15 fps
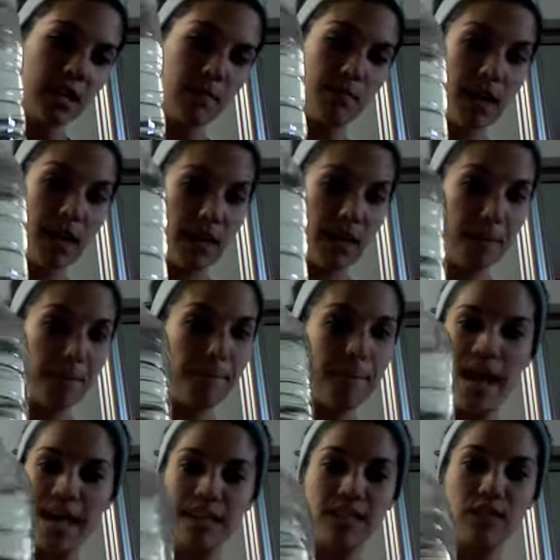Big,
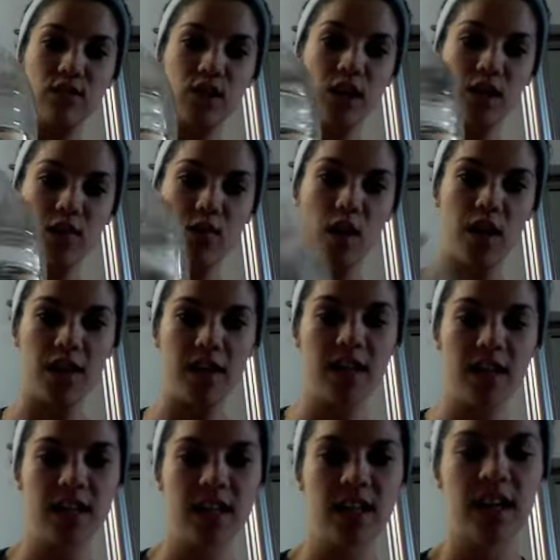massive jug of water.
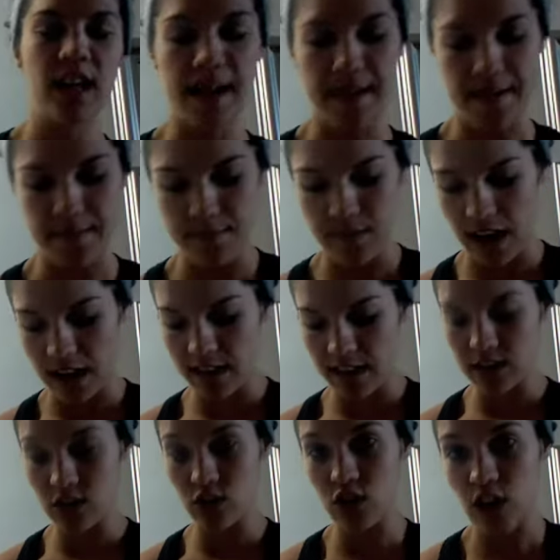Um, I like
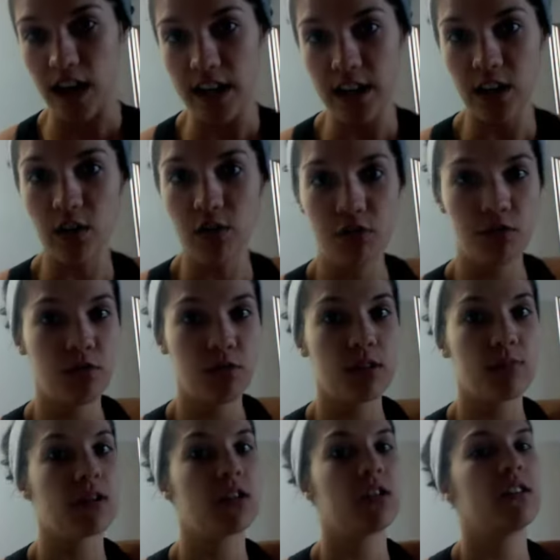to try and go through as
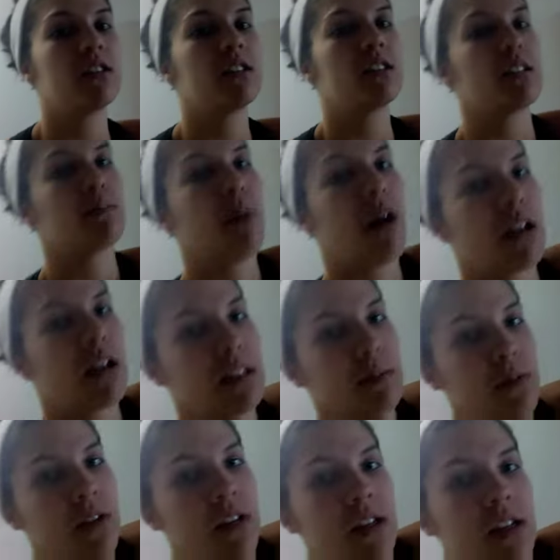much of this as
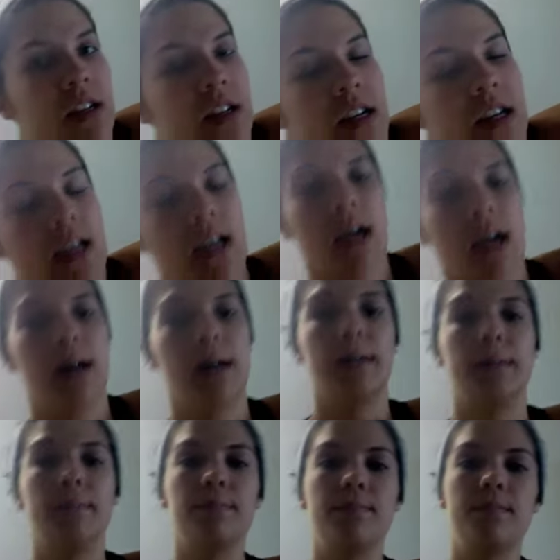possible.
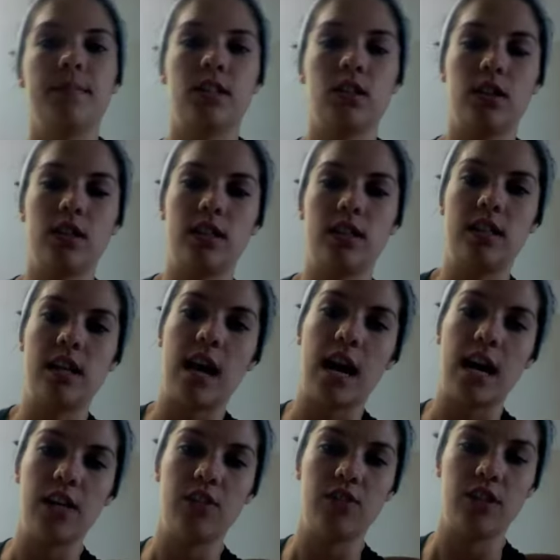Um, it's good to stay
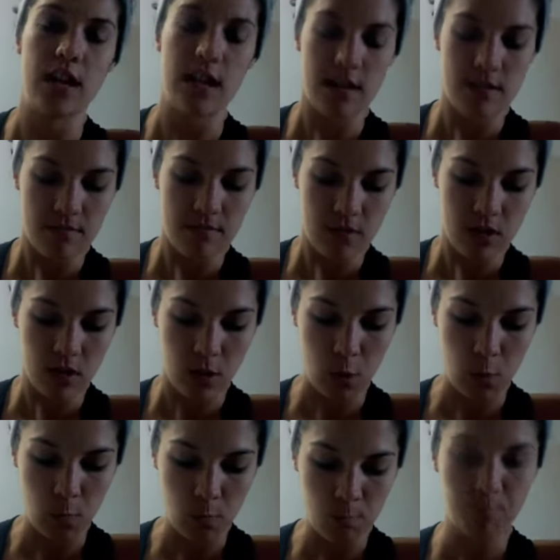hydrated,
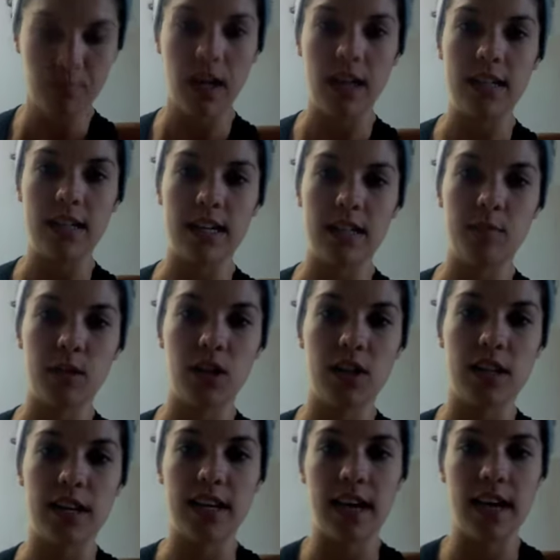so I'll take as much as
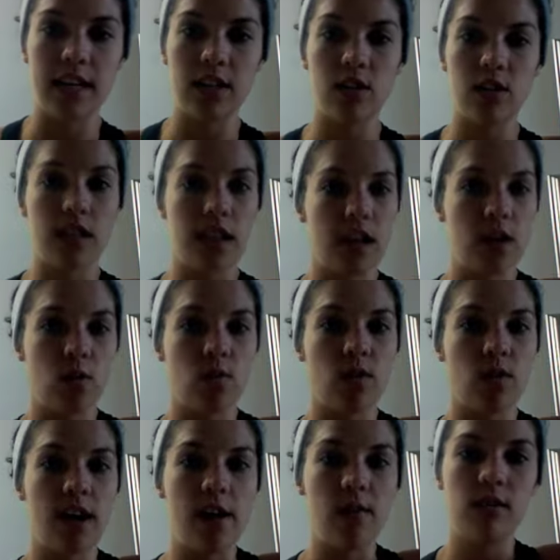I can so that I don't
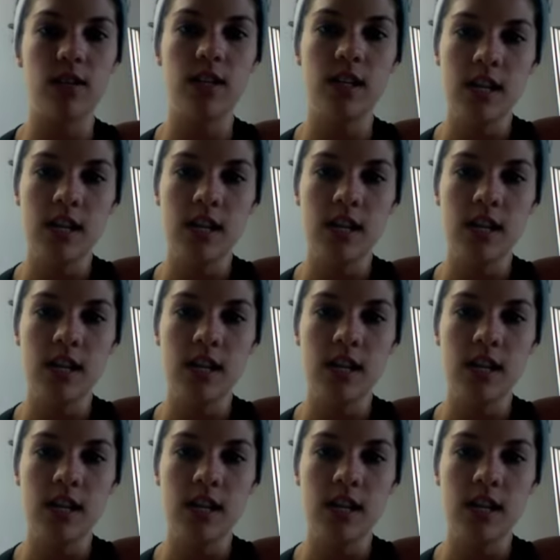run out.